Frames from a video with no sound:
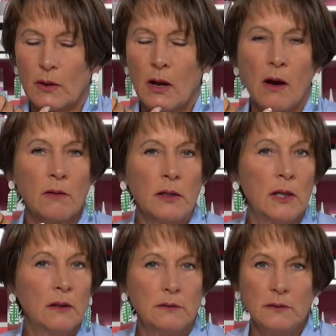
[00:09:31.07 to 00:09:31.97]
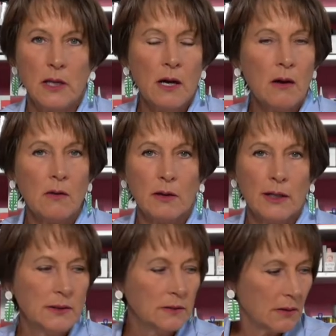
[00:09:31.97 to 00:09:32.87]
Oh, no,
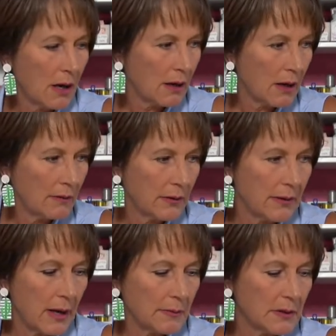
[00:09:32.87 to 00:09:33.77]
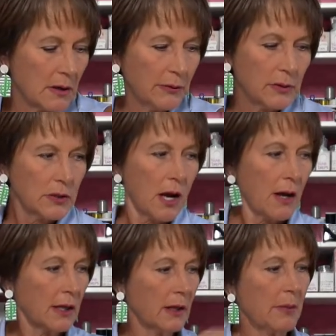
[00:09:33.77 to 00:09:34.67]
I do not cover them. So if you're
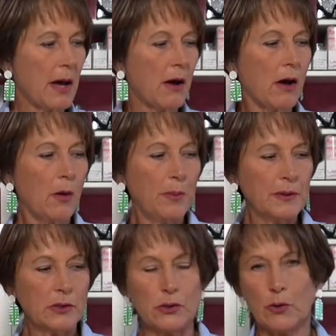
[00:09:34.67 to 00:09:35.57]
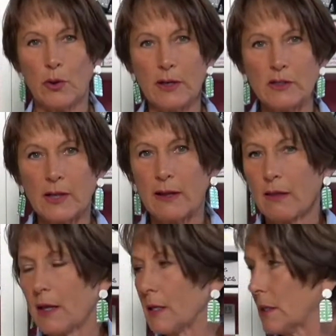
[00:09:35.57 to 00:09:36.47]
talking about open storage like
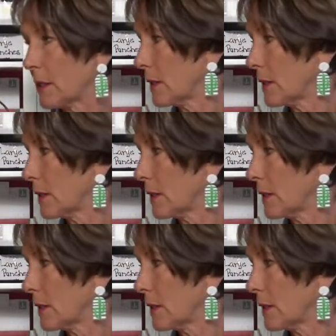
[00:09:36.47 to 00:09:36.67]
this